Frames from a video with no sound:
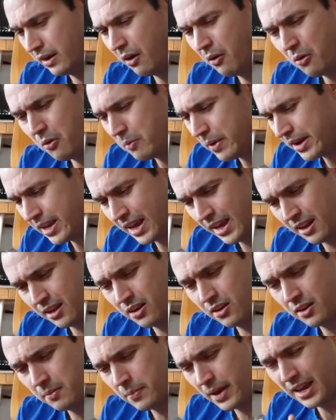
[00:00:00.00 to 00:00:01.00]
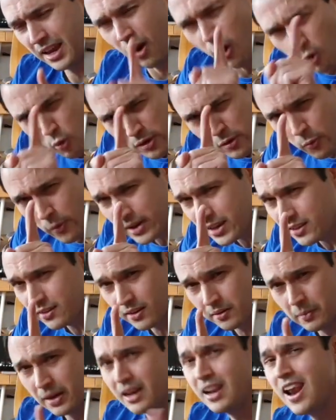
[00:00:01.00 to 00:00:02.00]
oh my god, I'm gonna buy only one guitar
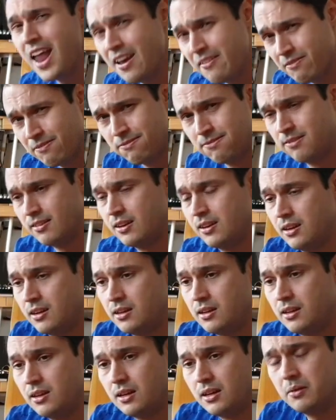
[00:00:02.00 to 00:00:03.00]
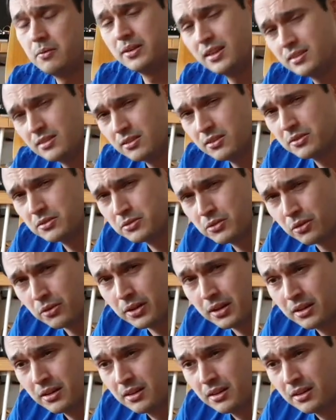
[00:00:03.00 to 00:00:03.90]
in my life, oh, that's another story.